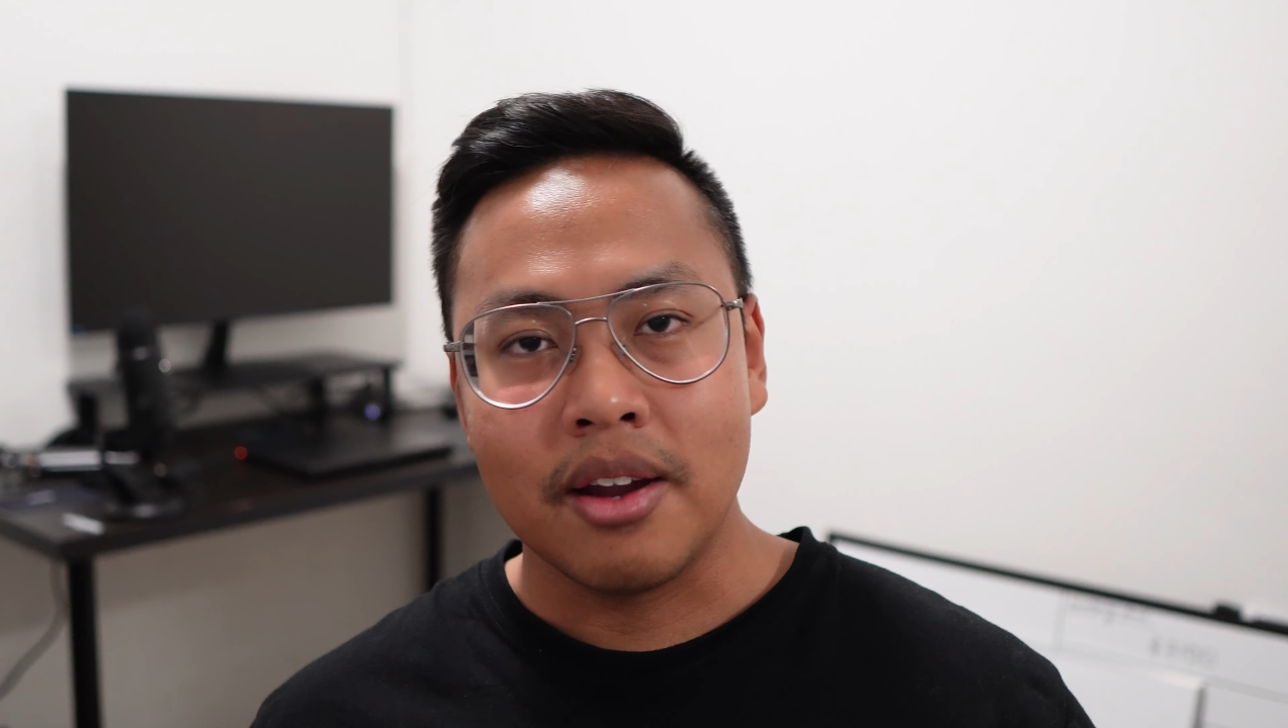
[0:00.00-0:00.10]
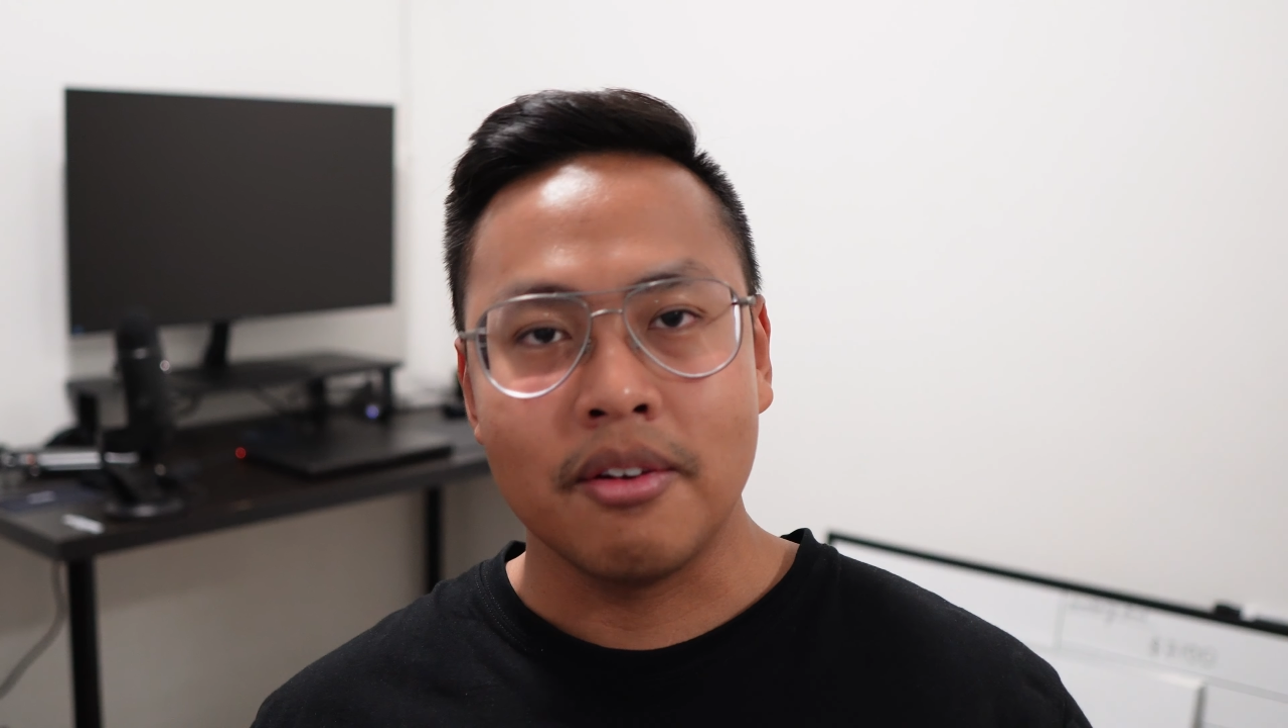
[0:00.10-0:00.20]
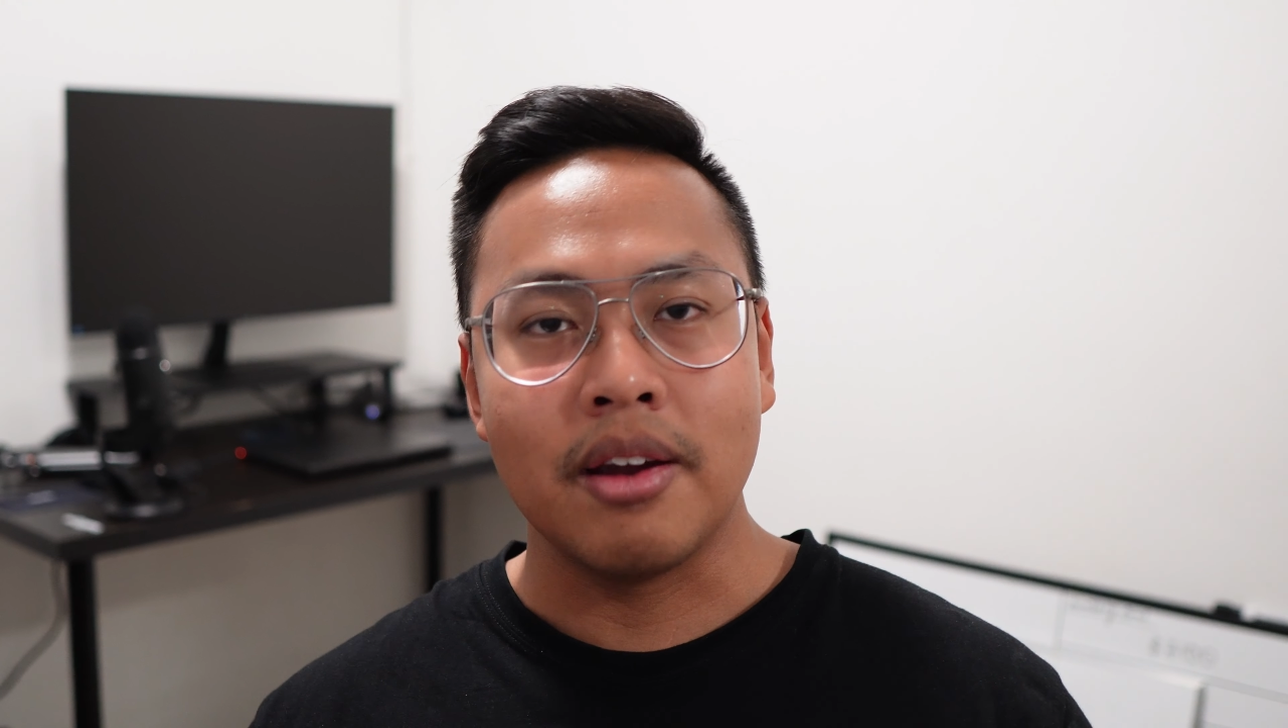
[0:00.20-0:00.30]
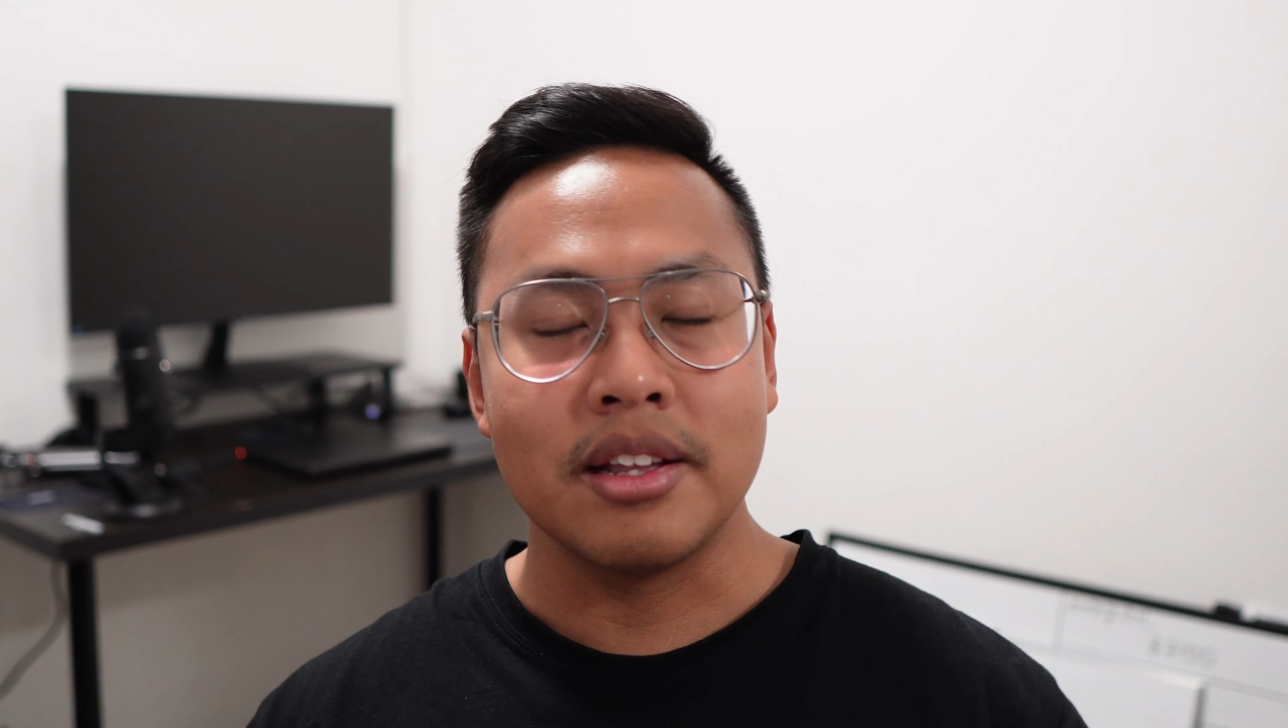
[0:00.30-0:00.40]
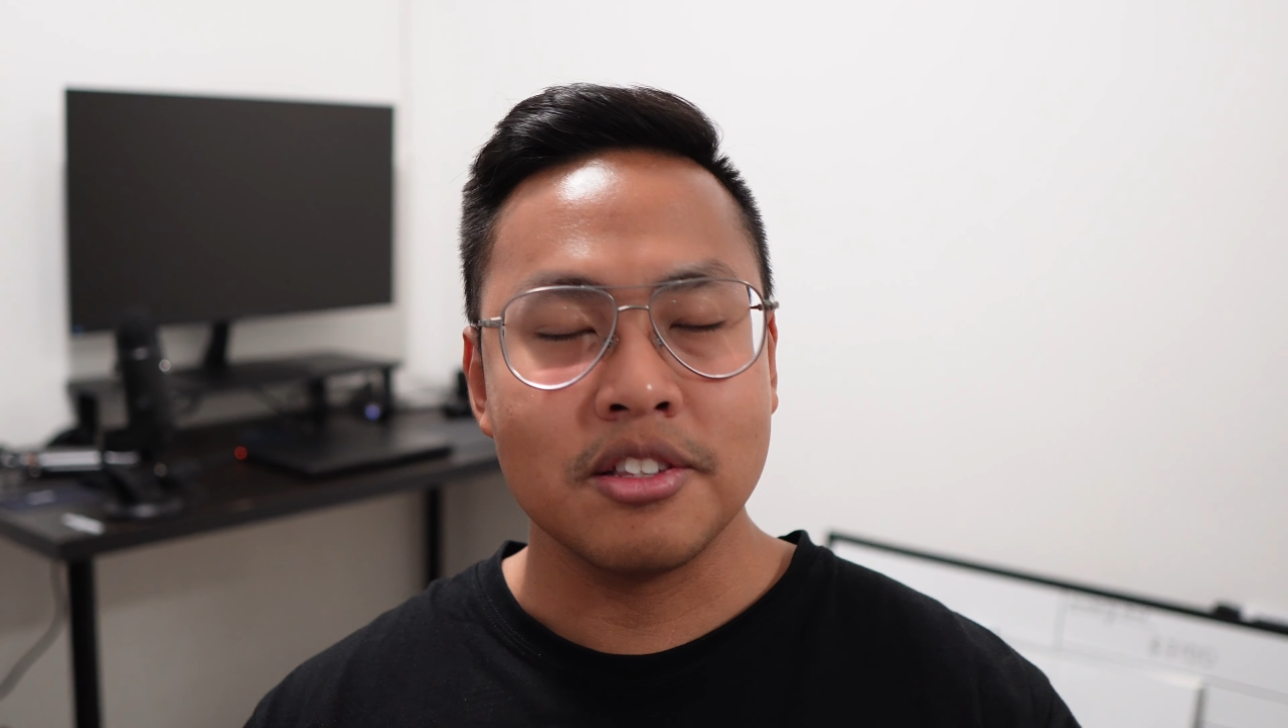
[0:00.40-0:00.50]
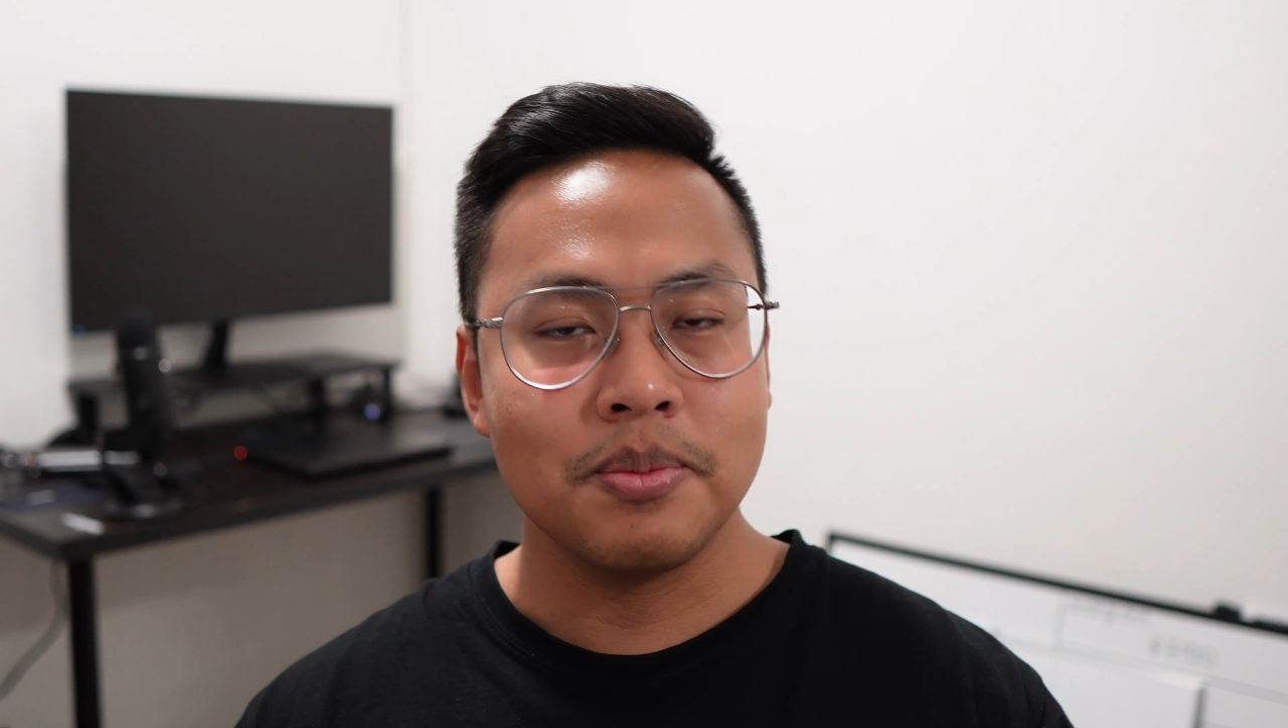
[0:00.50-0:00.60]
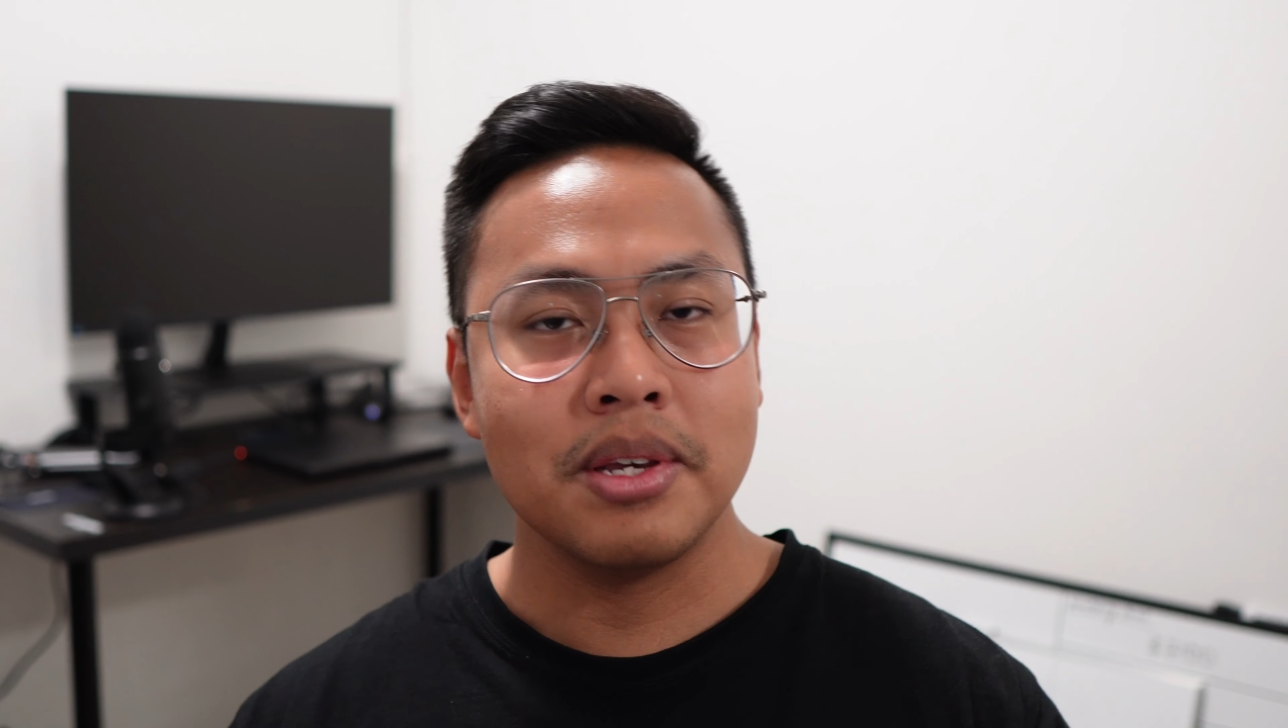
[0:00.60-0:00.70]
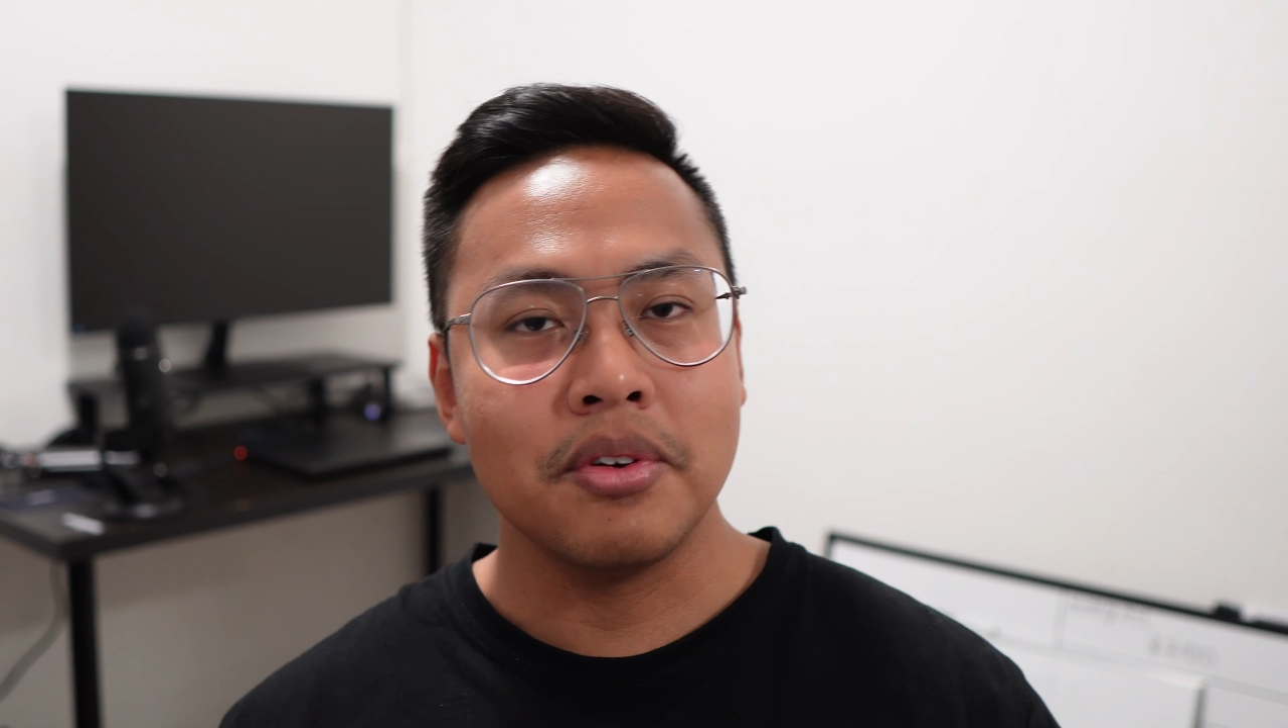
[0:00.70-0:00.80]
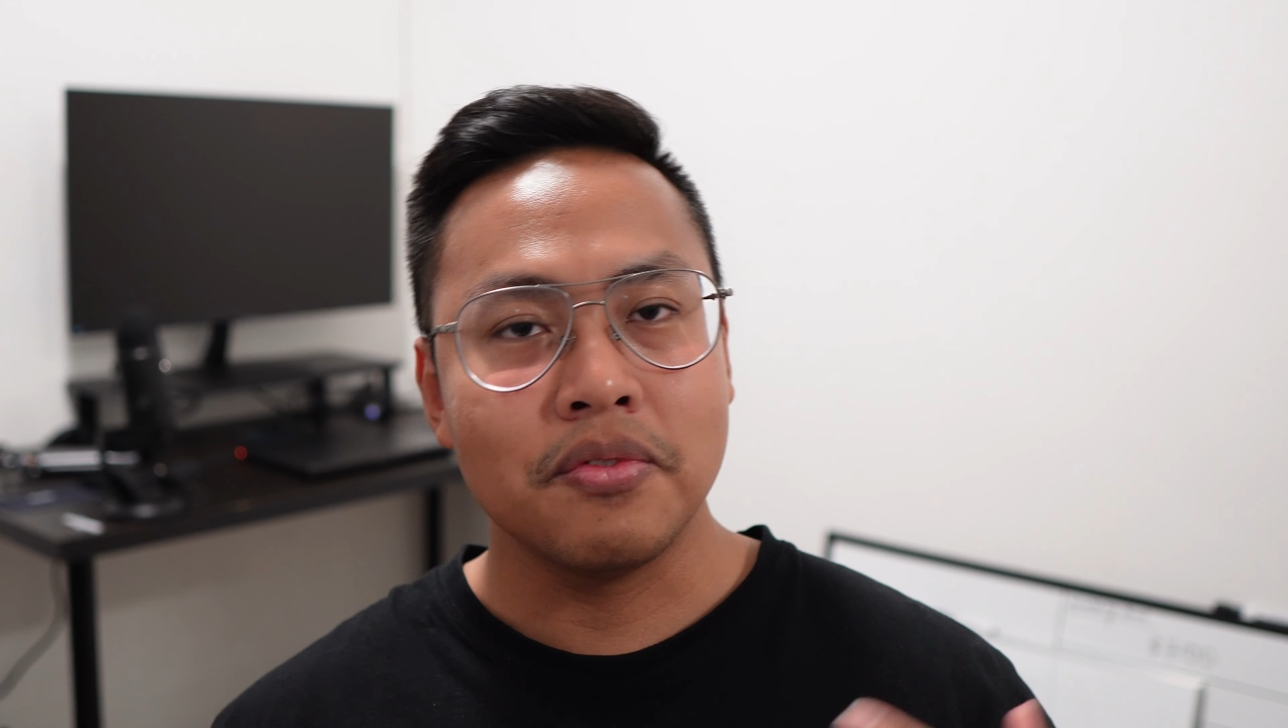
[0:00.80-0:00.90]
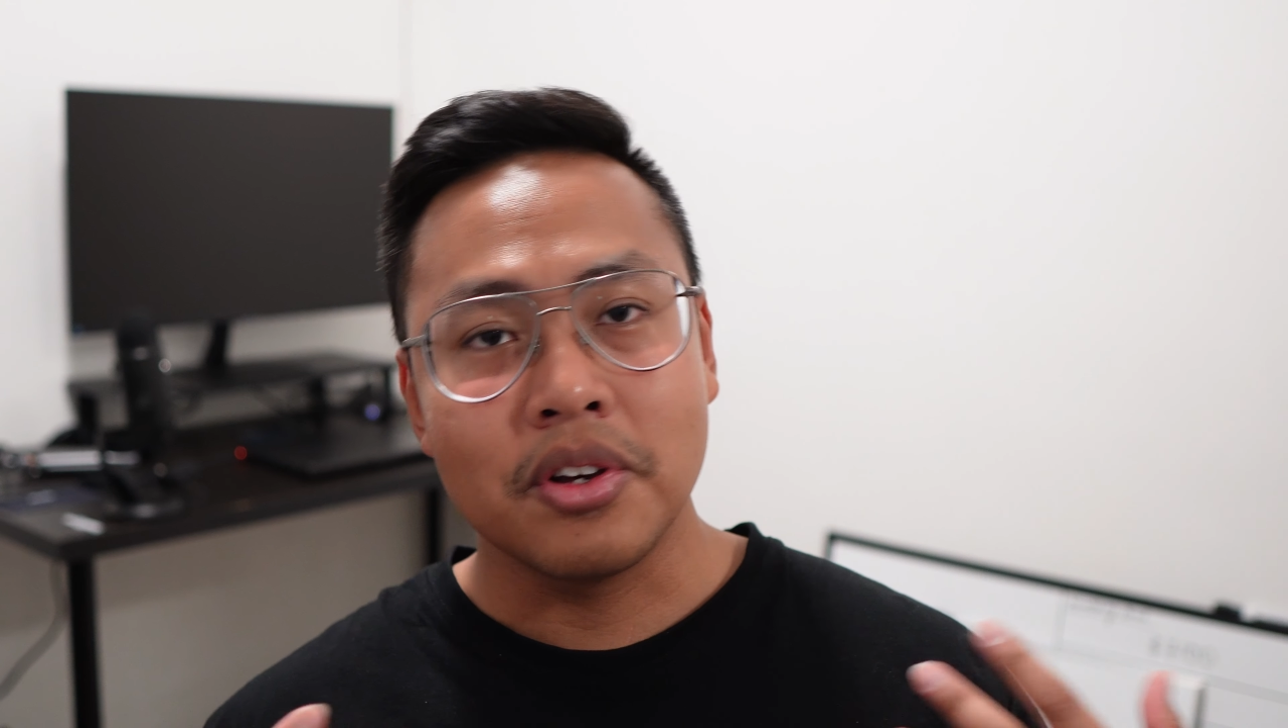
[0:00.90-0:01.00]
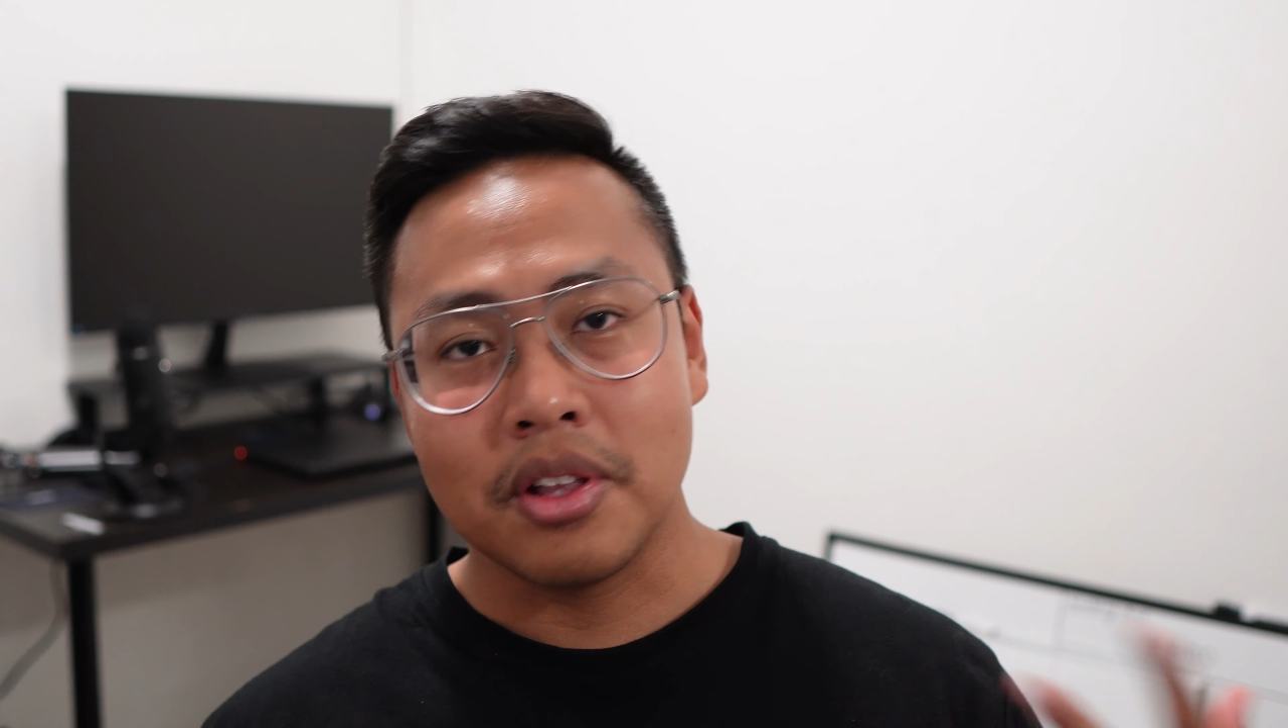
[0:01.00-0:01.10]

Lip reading: grants me with